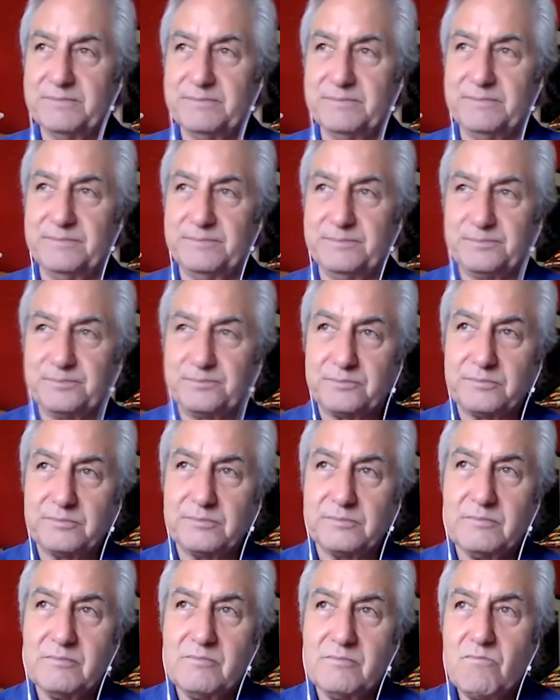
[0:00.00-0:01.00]

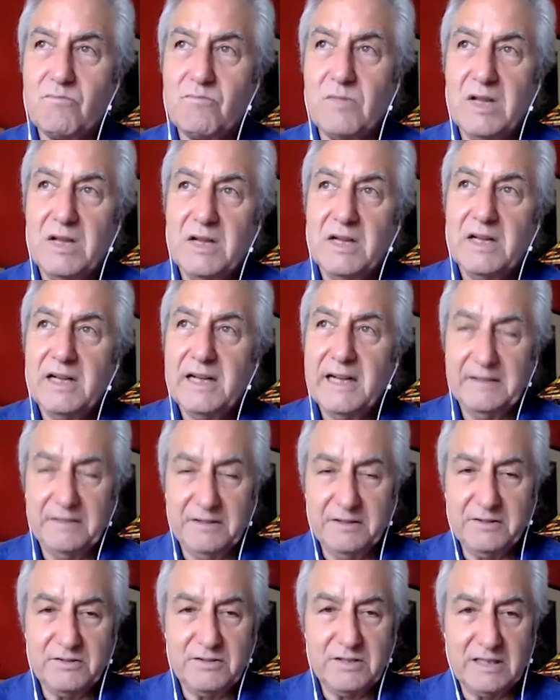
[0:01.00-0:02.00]
And
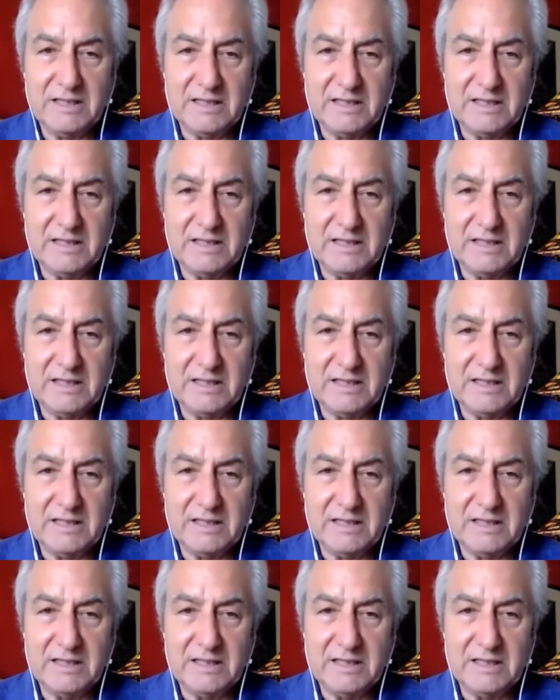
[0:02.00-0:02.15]
there's an